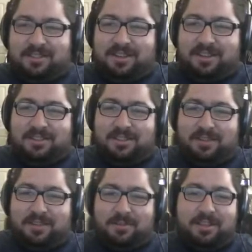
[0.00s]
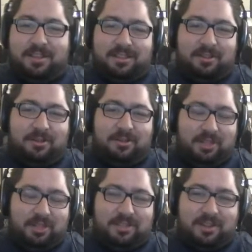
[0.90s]
is. I mean, I think the whole
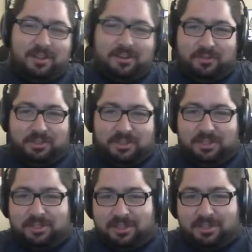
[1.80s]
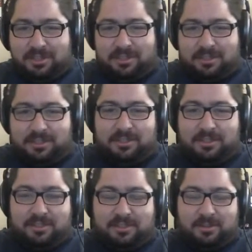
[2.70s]
thing is kind of confusing. Like
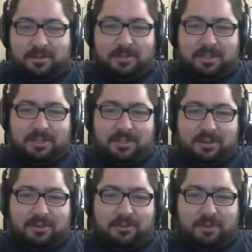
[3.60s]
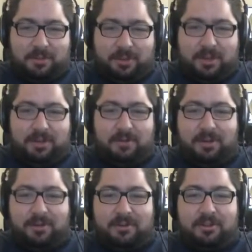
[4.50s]
sometimes it's hard to wrap your head
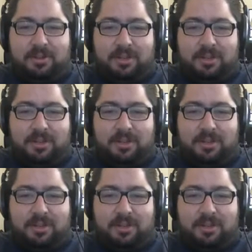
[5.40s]
around